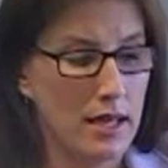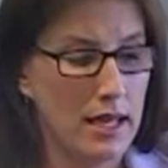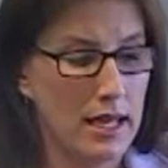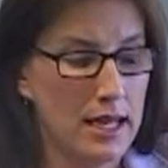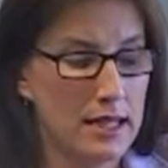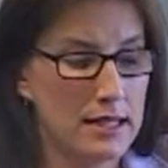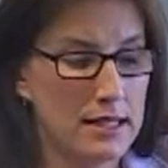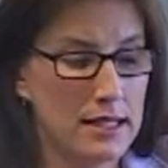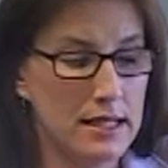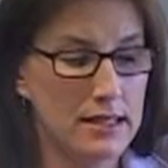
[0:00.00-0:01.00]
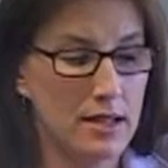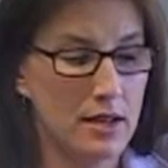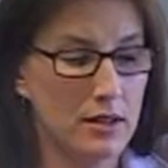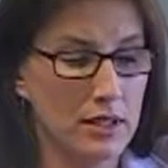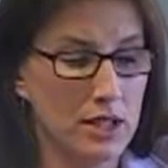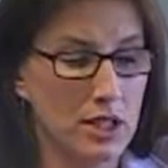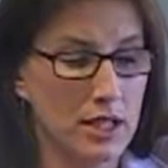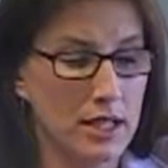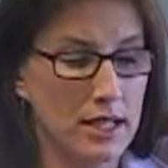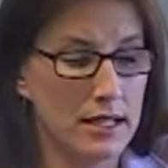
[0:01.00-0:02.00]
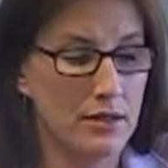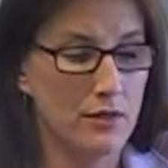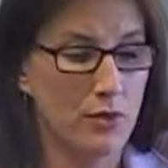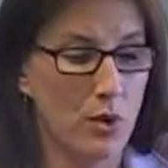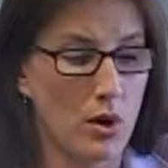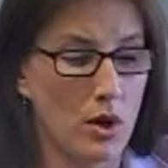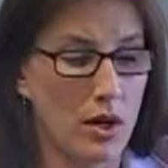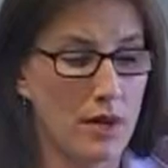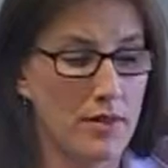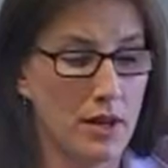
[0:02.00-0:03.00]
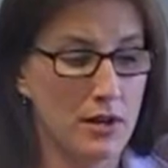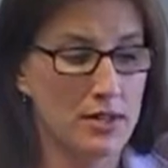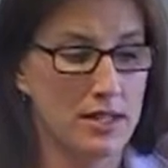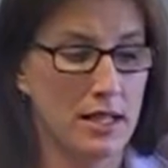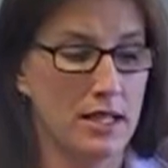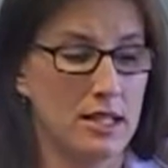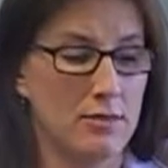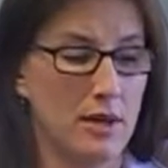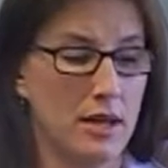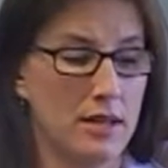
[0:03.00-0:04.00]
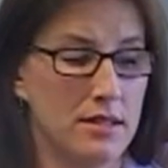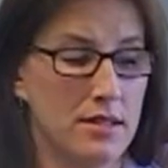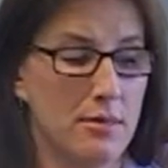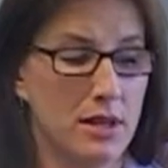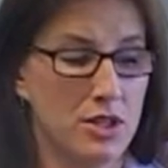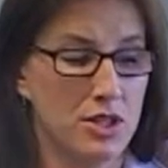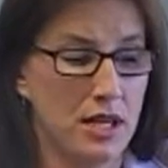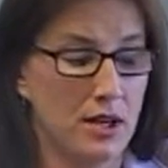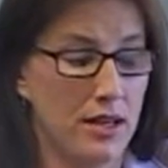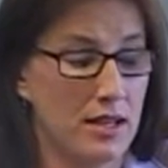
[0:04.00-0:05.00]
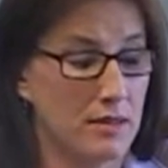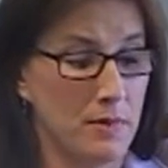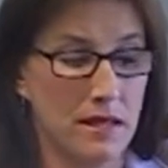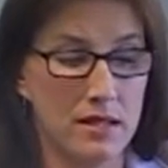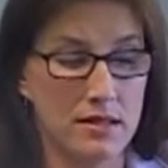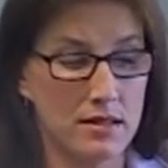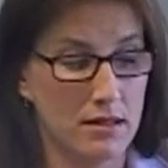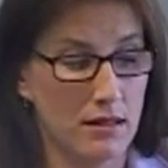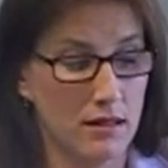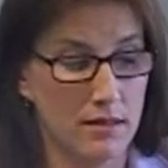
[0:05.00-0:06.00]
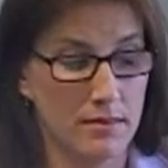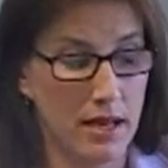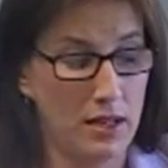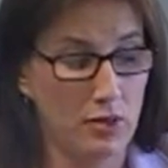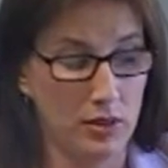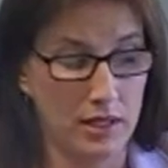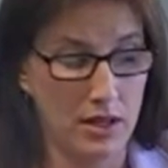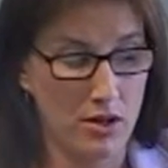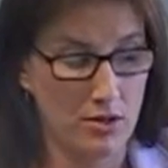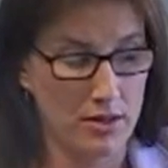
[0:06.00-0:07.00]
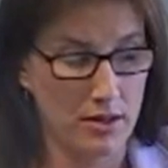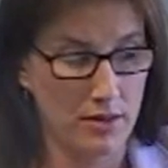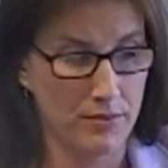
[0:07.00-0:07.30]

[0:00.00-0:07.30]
And it's not only good for those things, but the budgetary expense annually also.